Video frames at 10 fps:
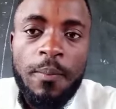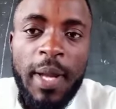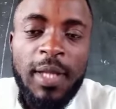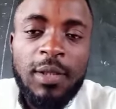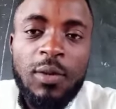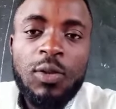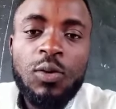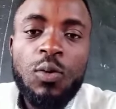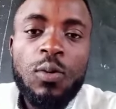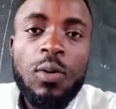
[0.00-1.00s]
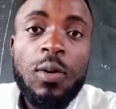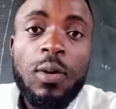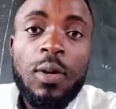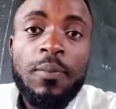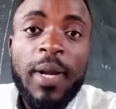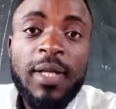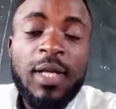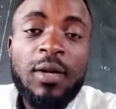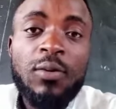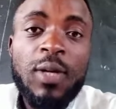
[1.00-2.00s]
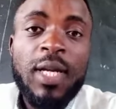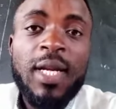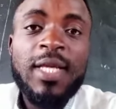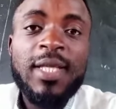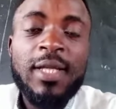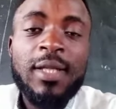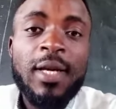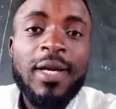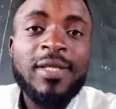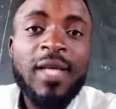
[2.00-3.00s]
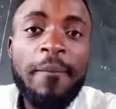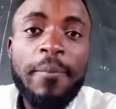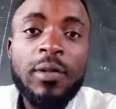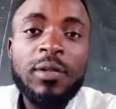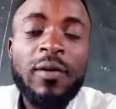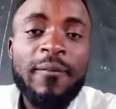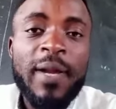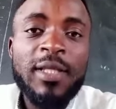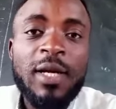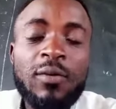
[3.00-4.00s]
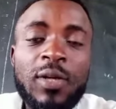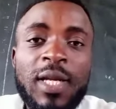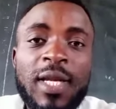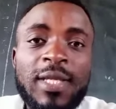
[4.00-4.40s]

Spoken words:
Plants that grow in the desert, examples of plants that grow in the